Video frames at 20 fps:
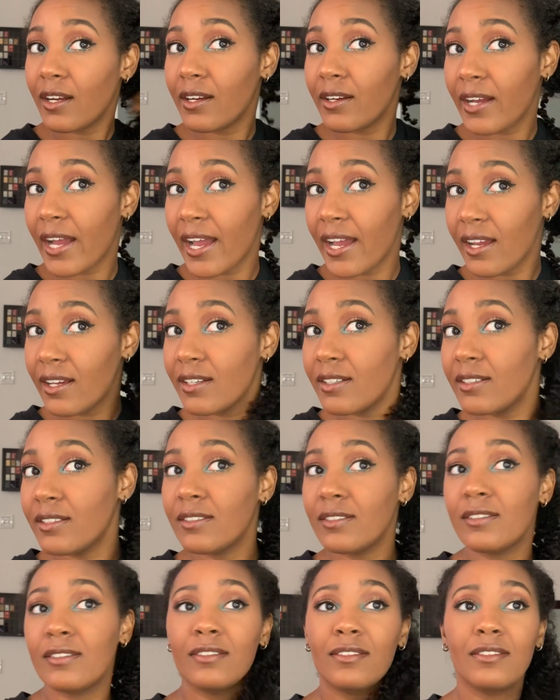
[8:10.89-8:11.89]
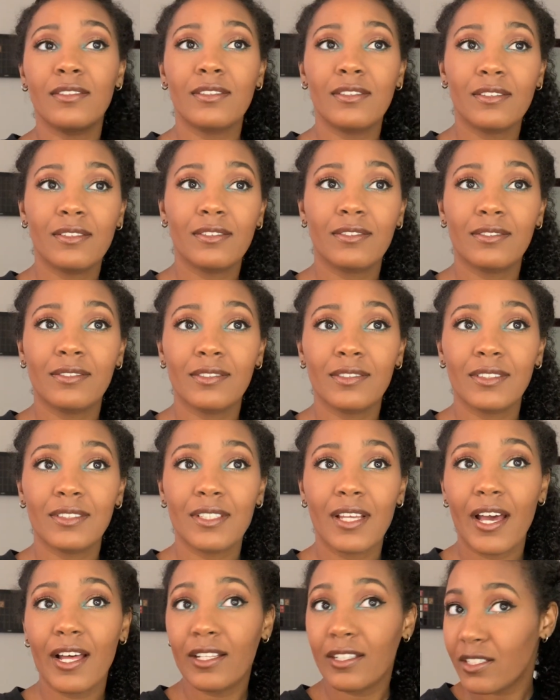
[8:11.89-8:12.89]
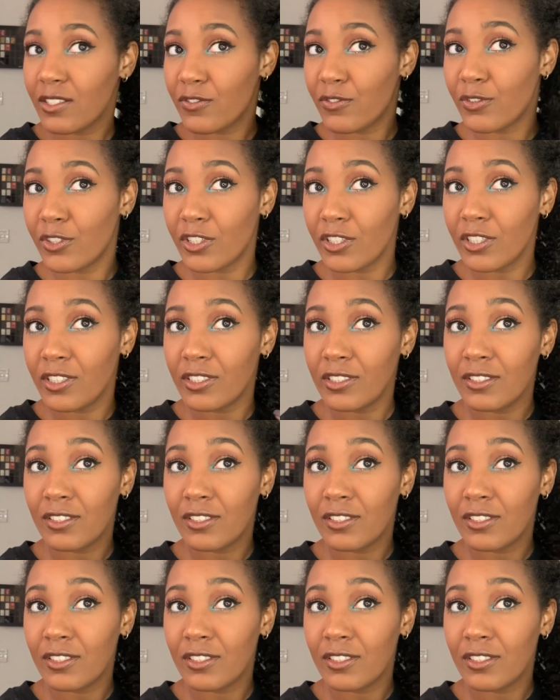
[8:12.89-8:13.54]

Okay, that looks cool.